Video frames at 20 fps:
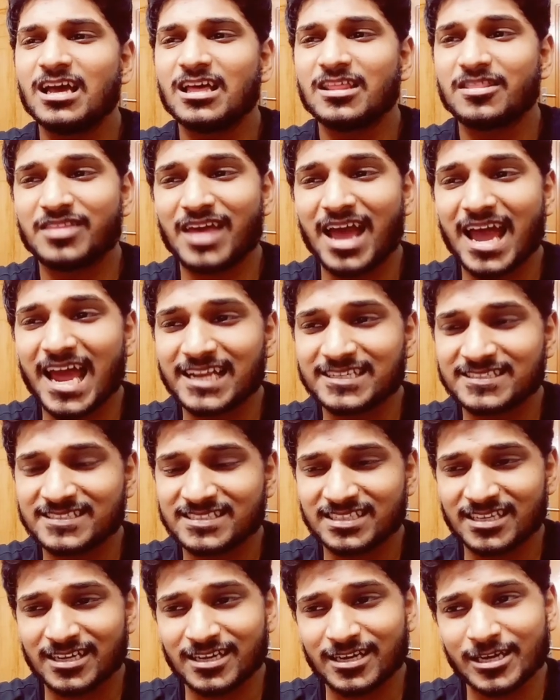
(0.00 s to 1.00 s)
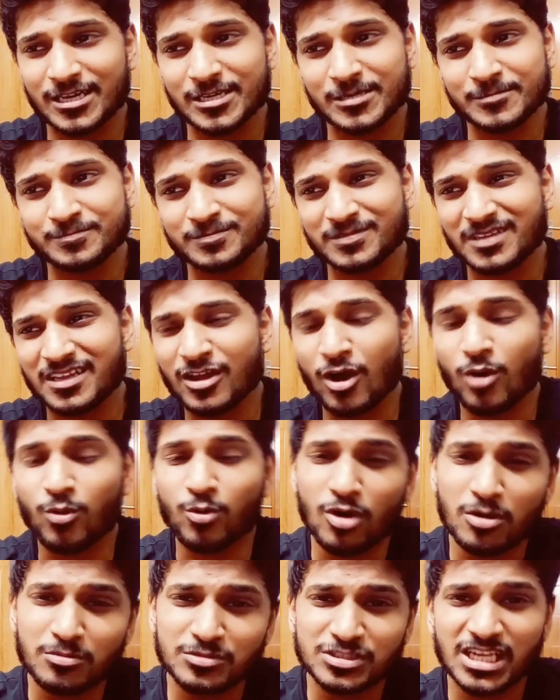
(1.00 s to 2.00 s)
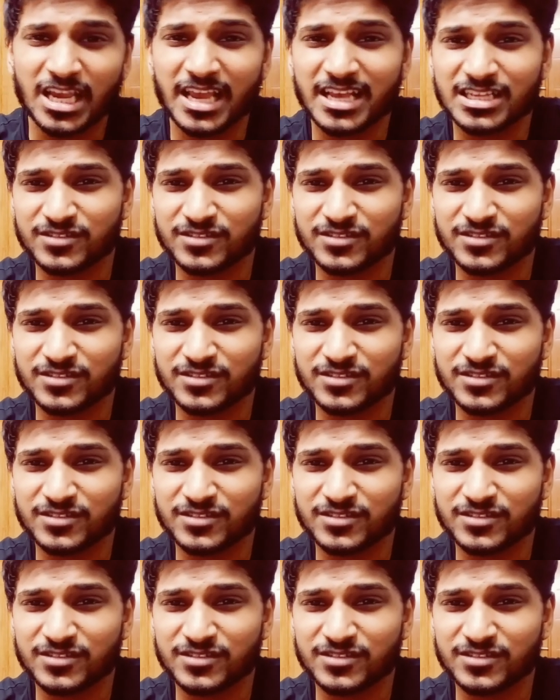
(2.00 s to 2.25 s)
that umji